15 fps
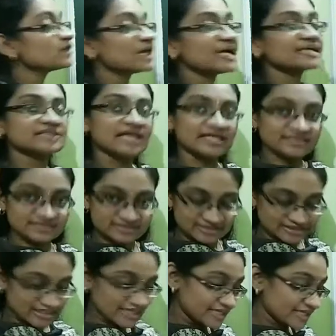light at
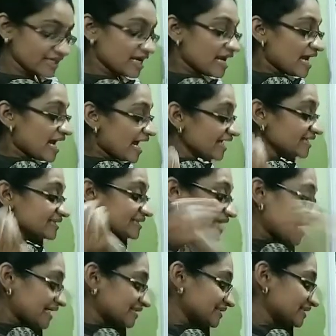sky, and
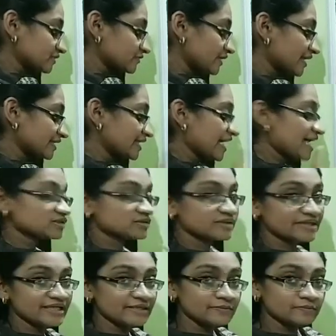that is what
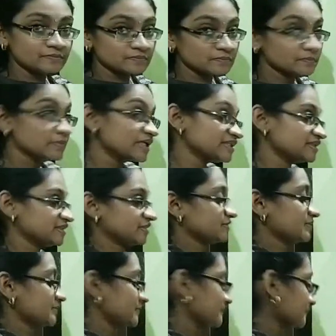actually
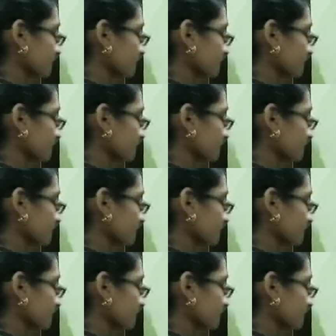matters.